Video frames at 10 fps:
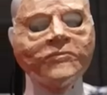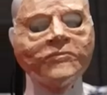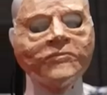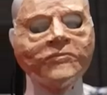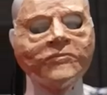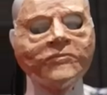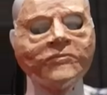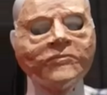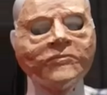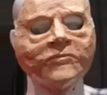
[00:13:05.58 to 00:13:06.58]

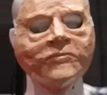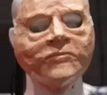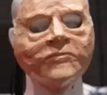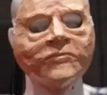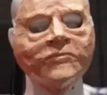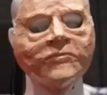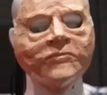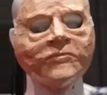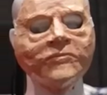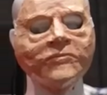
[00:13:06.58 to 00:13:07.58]

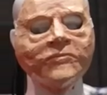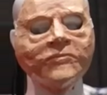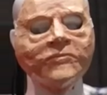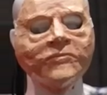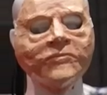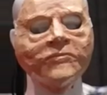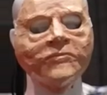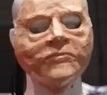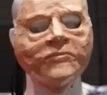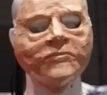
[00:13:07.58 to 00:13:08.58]

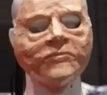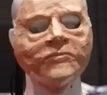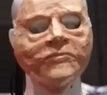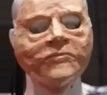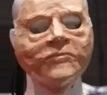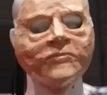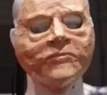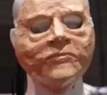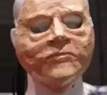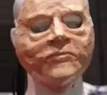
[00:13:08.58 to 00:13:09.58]

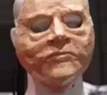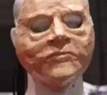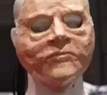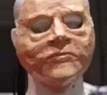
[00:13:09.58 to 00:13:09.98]
[no speech]